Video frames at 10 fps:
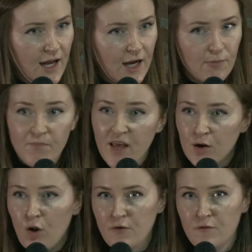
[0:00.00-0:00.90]

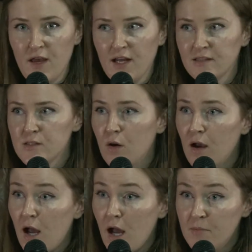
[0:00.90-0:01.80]
And all of that.
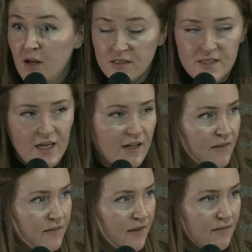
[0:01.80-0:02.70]
So I'm not
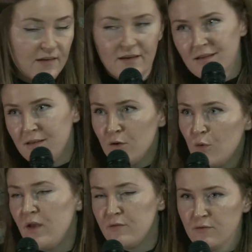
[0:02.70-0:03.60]
saying this as
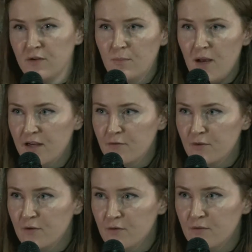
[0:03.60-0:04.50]
we have to feel bad
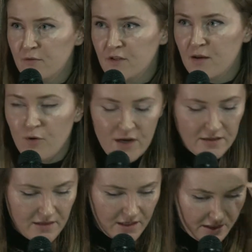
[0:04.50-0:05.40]
for them or
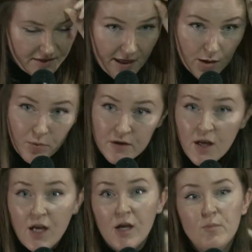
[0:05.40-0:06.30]
anything like that,
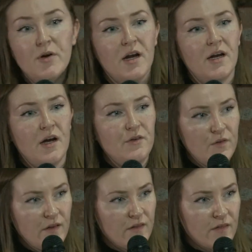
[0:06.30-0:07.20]
but I
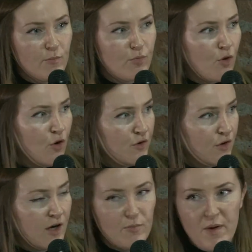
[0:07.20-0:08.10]
do think that the
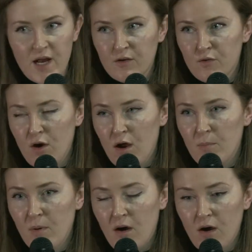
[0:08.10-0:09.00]
broader kind of
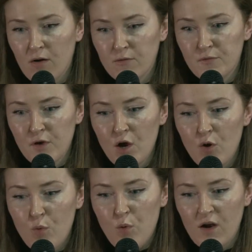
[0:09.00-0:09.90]
backdrop of
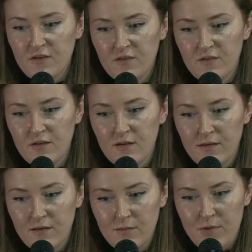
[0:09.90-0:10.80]
what
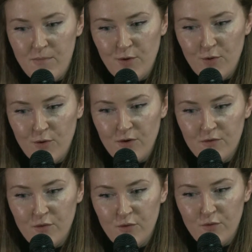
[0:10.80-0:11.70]
people who
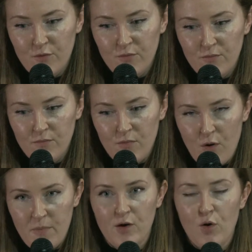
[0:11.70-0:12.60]
are sort of
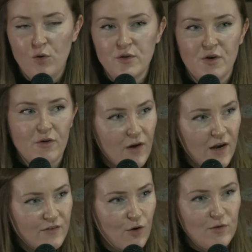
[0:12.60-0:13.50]
a bit older
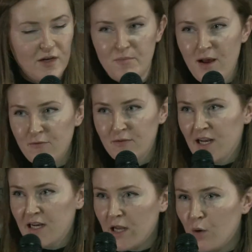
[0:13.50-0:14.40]
find totally
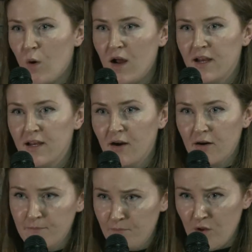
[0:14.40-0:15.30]
baffling, like why
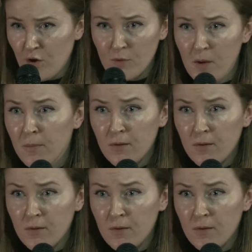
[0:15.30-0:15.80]
are younger